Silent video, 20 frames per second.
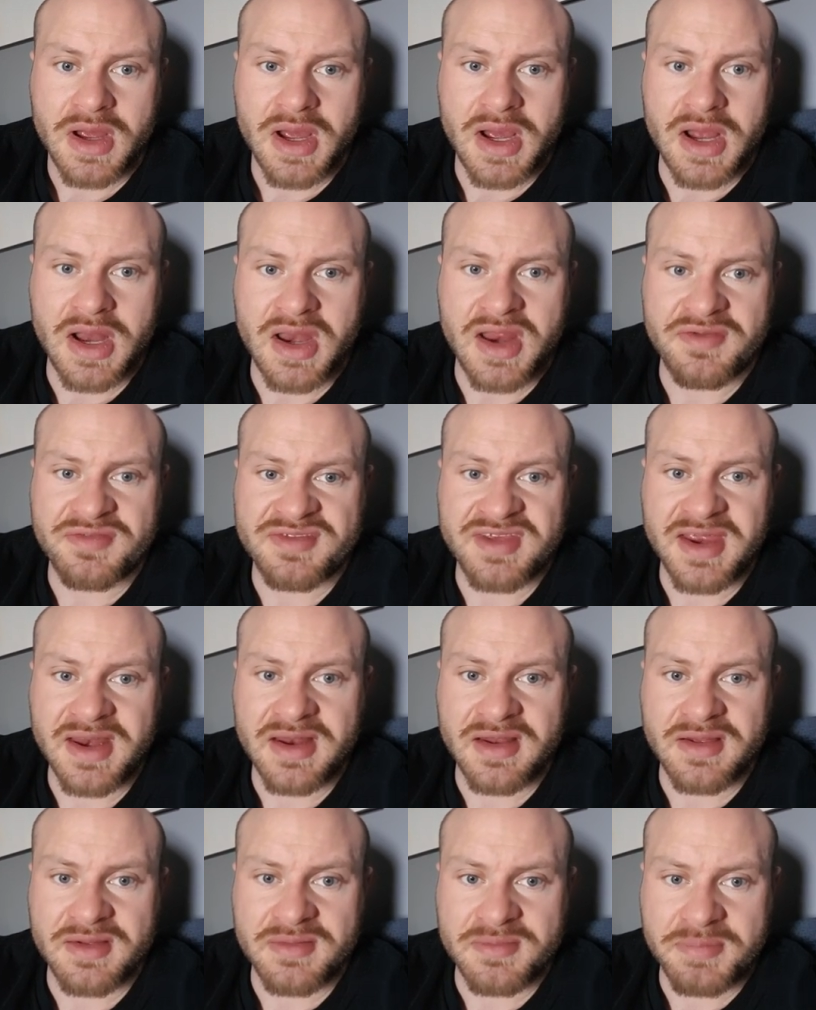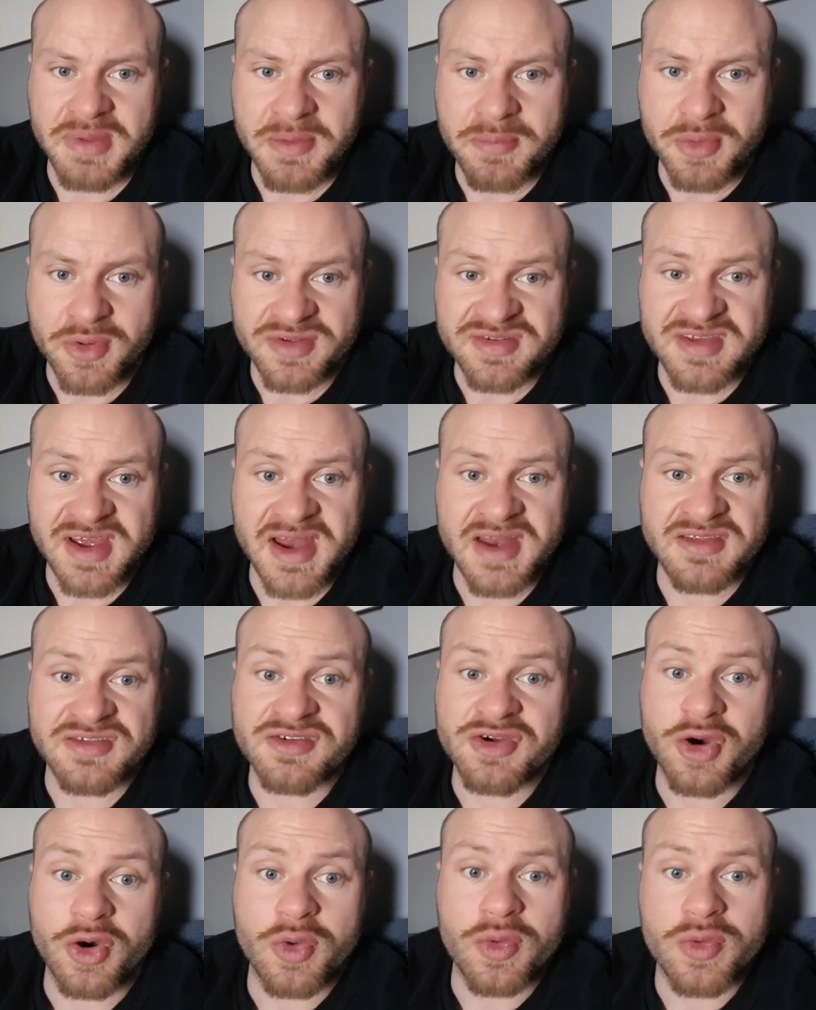and they've seen that people are saying it's
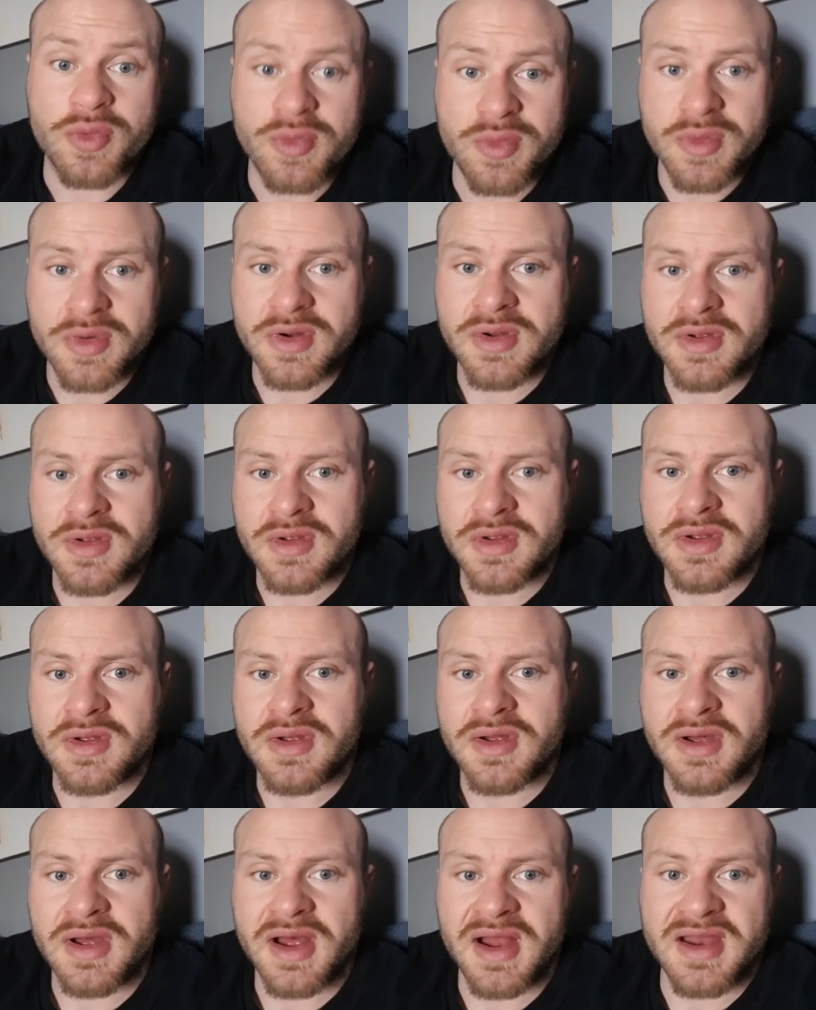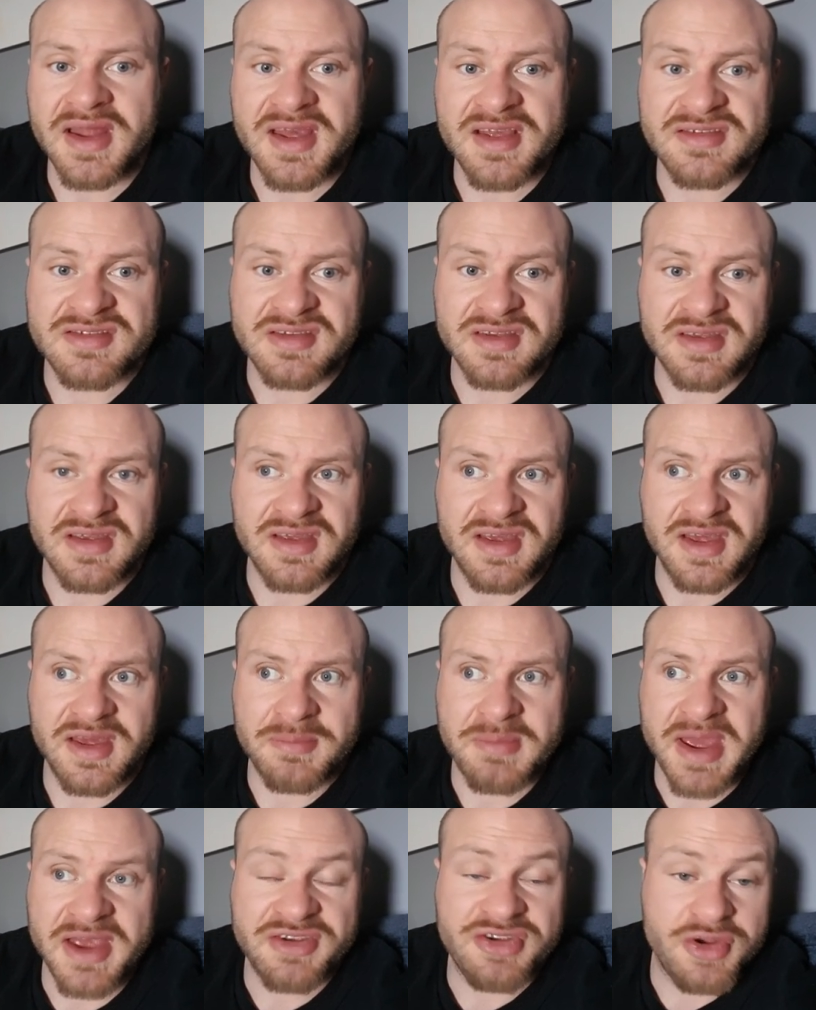cool and that
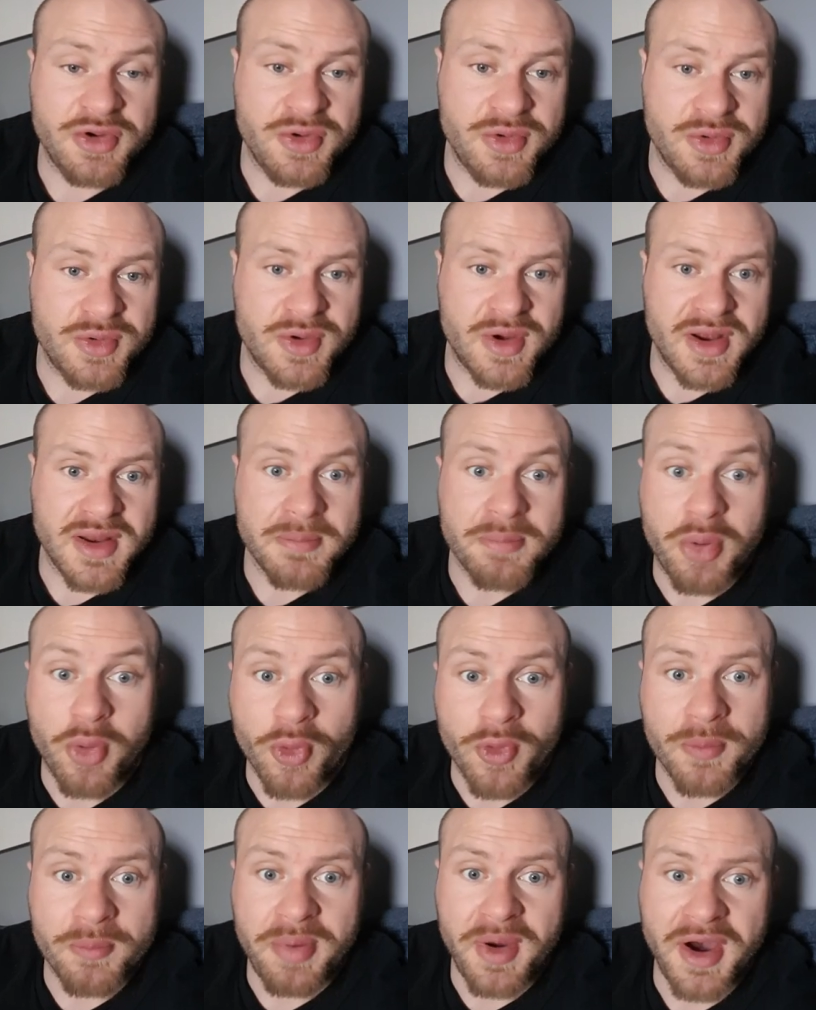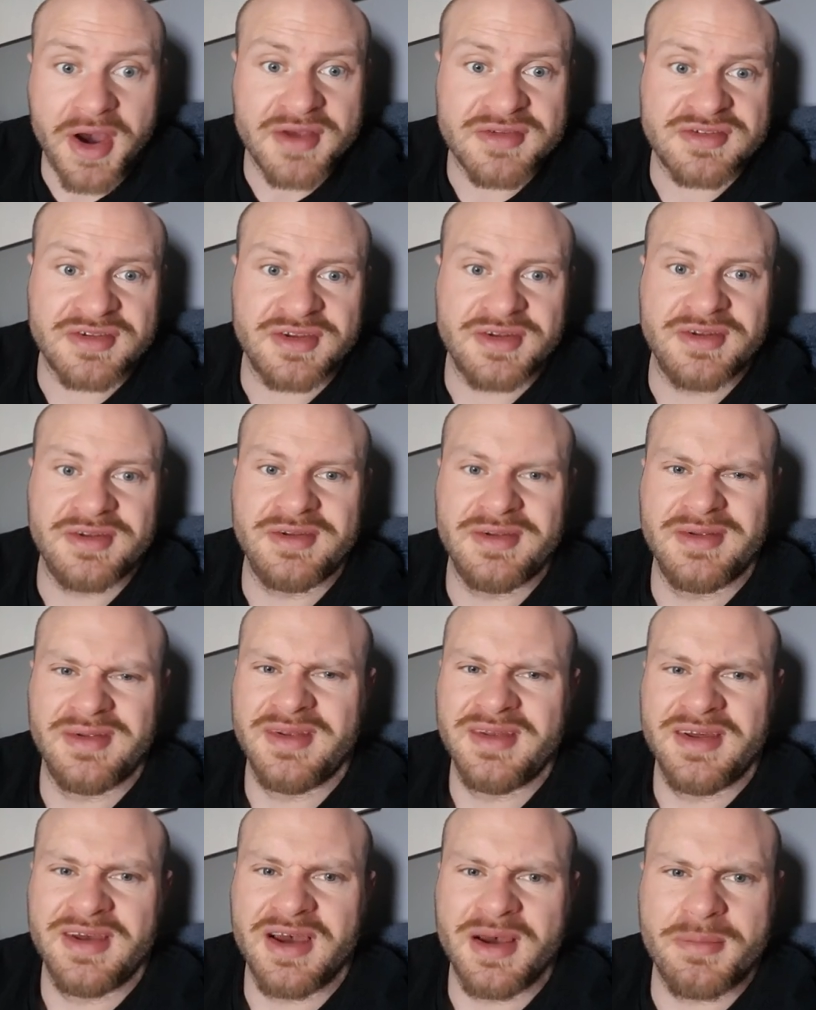it makes you an important person
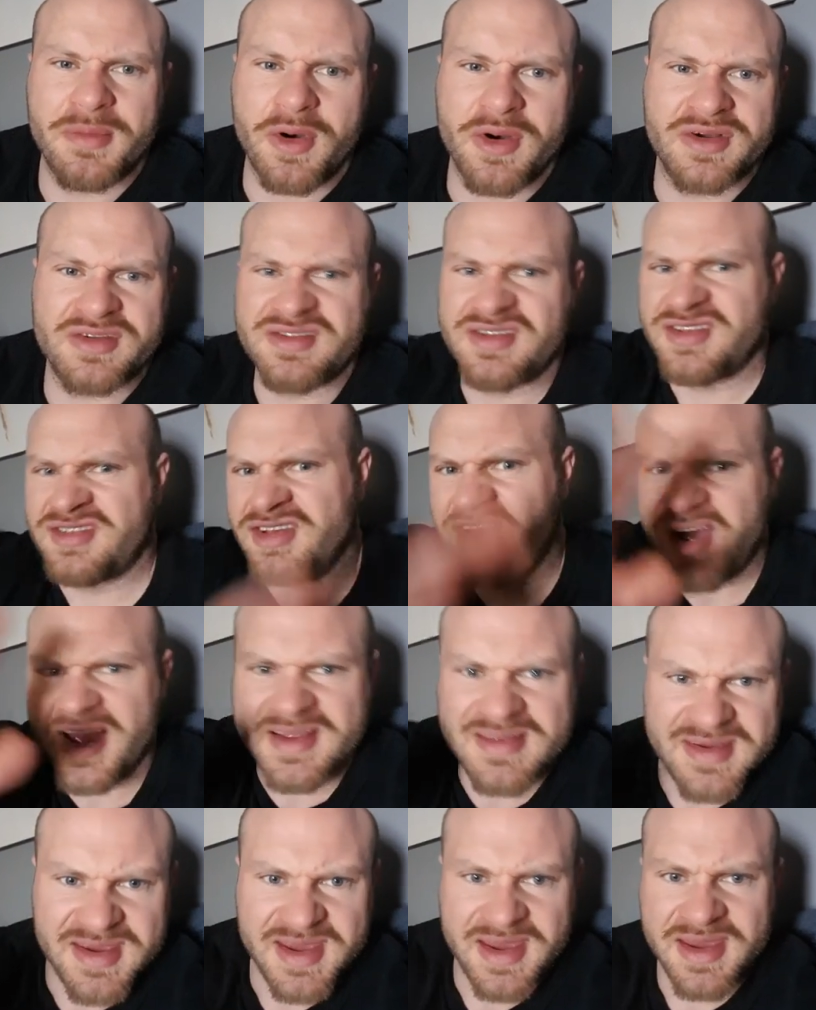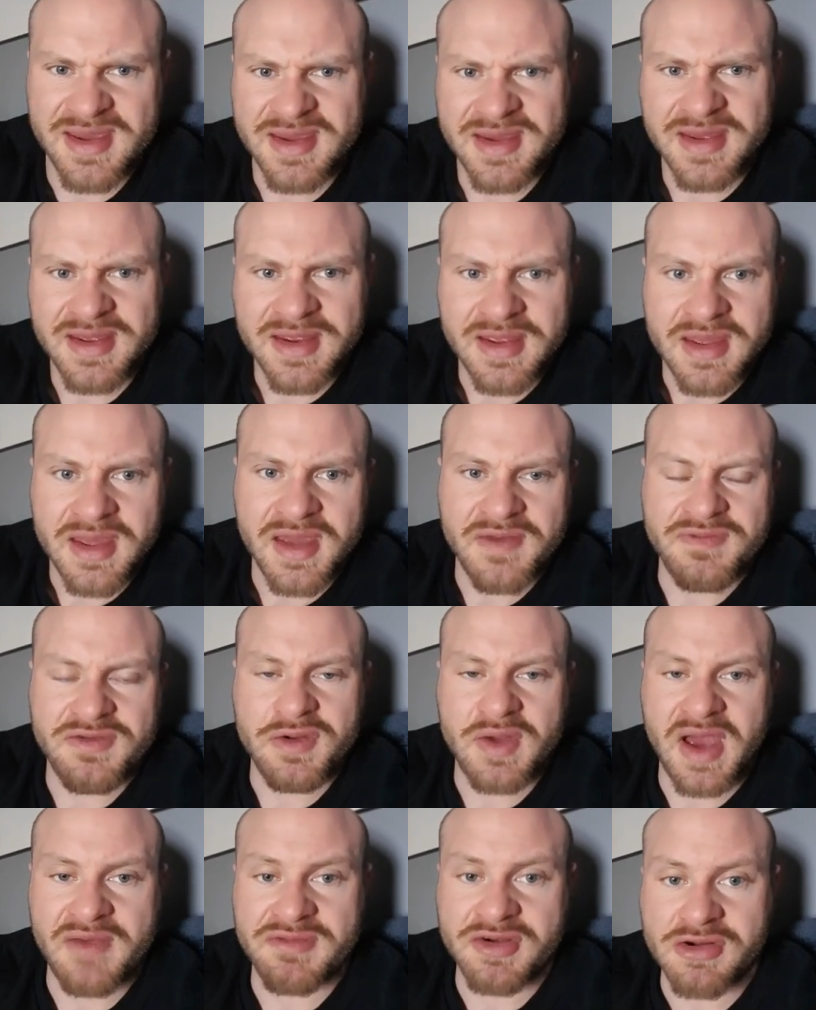among society if
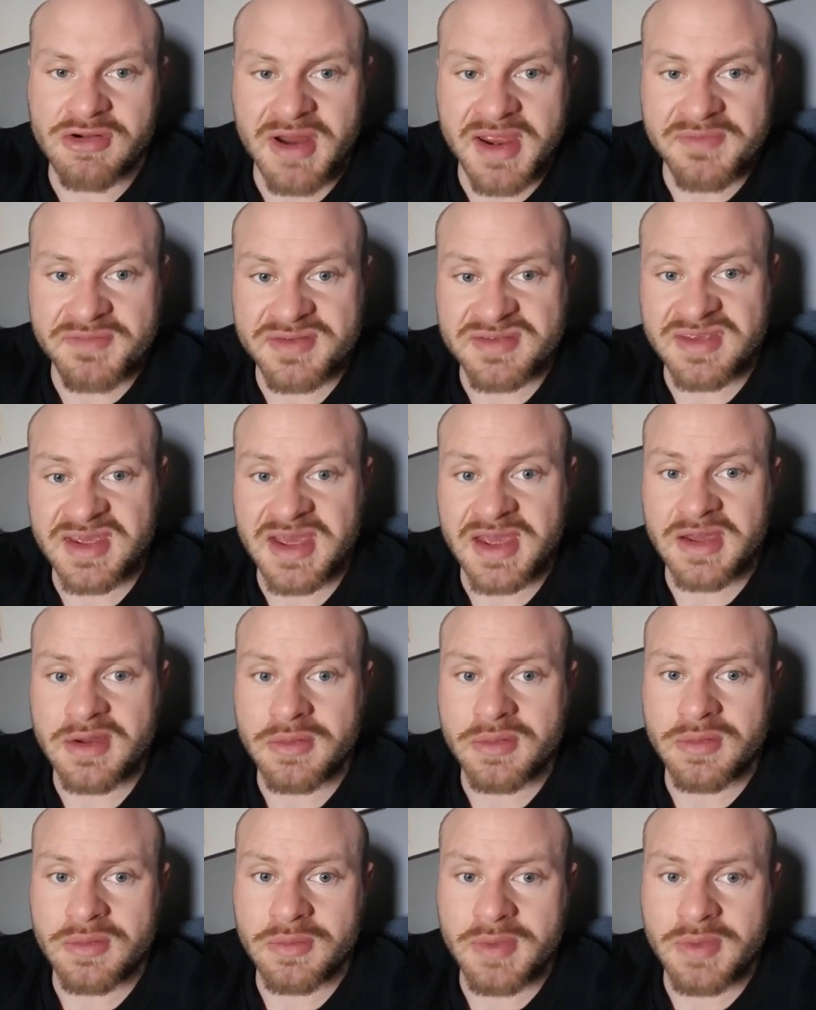you have a great physique.